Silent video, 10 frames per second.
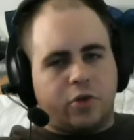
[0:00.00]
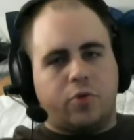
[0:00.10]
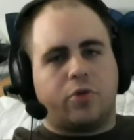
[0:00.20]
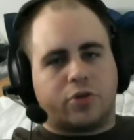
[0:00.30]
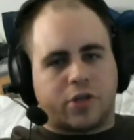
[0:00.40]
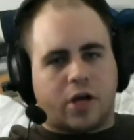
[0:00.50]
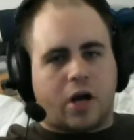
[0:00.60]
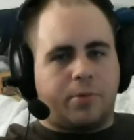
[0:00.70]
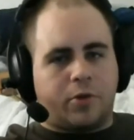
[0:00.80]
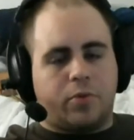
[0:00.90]
Do your
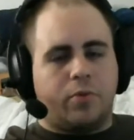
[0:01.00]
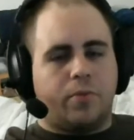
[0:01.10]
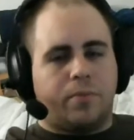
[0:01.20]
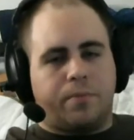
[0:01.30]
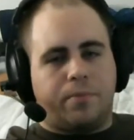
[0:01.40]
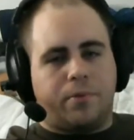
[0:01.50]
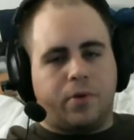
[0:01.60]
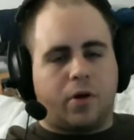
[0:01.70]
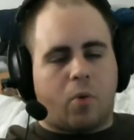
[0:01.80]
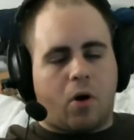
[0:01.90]
job. Do
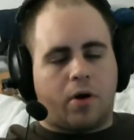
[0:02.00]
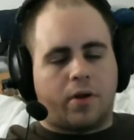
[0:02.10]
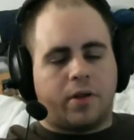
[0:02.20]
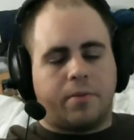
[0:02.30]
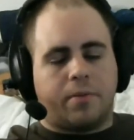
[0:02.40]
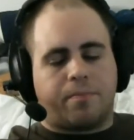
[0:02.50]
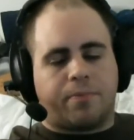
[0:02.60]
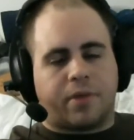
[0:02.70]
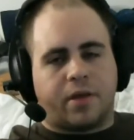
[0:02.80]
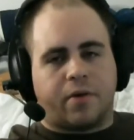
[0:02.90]
a quality
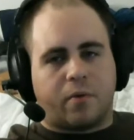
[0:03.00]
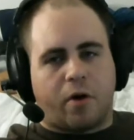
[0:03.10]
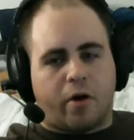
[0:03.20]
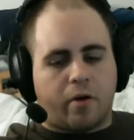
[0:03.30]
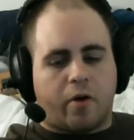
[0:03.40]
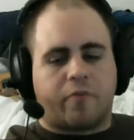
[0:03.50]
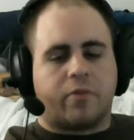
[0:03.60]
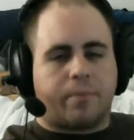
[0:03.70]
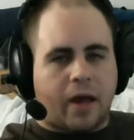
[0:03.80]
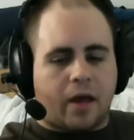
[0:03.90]
thing right
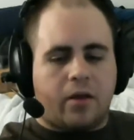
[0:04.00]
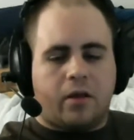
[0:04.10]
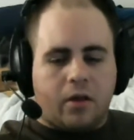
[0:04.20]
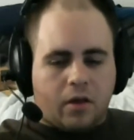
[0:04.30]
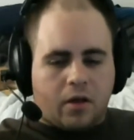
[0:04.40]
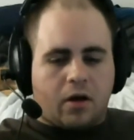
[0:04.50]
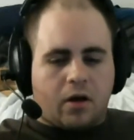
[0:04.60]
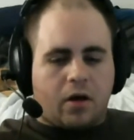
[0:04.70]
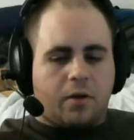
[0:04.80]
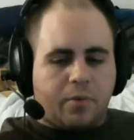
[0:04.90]
off the bat.
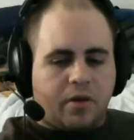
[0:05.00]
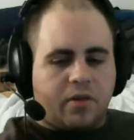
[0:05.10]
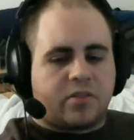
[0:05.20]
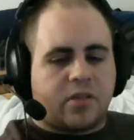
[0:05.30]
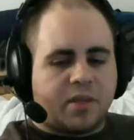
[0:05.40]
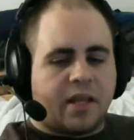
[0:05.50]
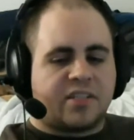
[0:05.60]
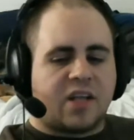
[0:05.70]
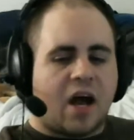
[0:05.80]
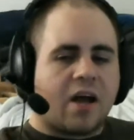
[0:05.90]
Something
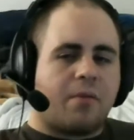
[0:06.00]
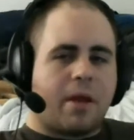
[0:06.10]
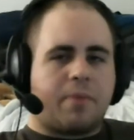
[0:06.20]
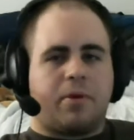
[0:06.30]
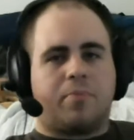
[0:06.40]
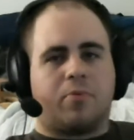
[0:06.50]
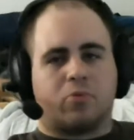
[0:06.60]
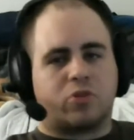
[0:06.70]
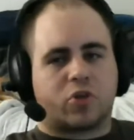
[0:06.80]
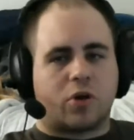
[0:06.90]
that's not going to make
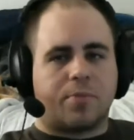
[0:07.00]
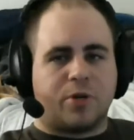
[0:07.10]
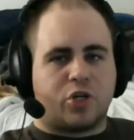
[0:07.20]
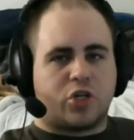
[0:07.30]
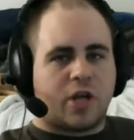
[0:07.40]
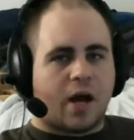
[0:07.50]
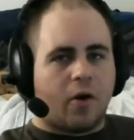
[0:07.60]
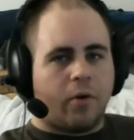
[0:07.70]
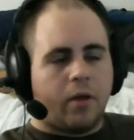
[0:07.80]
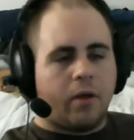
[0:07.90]
people scream and
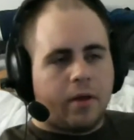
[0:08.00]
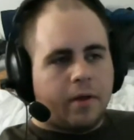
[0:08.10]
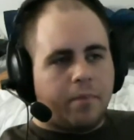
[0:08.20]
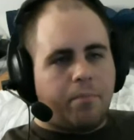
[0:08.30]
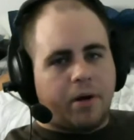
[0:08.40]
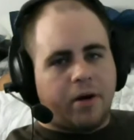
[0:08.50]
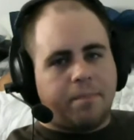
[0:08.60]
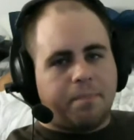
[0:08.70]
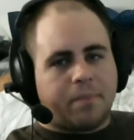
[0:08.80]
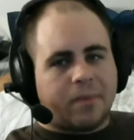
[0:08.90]
shout.
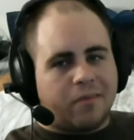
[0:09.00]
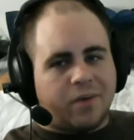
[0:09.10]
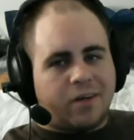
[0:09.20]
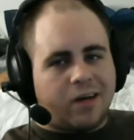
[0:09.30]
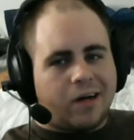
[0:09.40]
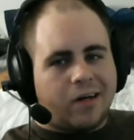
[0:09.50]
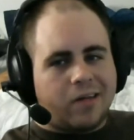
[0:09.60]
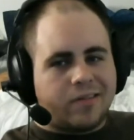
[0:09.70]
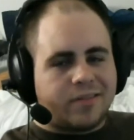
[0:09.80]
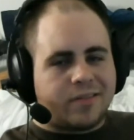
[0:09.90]
But if it
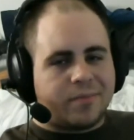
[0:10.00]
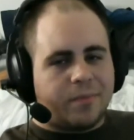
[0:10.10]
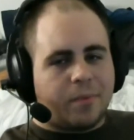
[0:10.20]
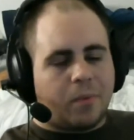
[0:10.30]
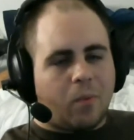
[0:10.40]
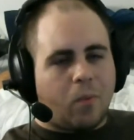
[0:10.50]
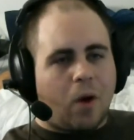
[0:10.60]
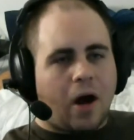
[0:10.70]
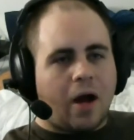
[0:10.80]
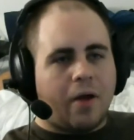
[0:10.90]
does,
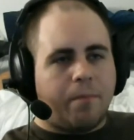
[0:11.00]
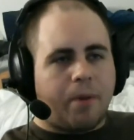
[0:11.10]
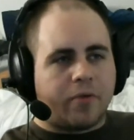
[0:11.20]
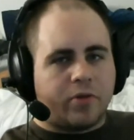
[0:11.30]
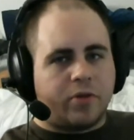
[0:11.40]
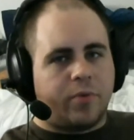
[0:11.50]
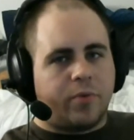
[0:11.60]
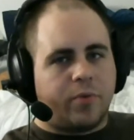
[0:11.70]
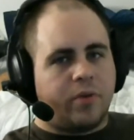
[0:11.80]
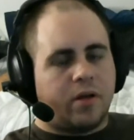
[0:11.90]
why bother doing
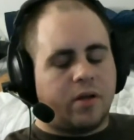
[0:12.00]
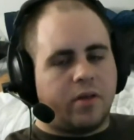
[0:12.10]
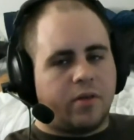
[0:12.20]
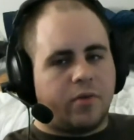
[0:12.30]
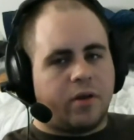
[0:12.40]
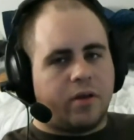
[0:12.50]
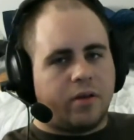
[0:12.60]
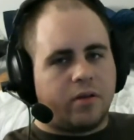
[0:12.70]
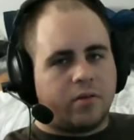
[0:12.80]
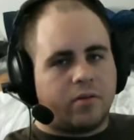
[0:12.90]
the other ending?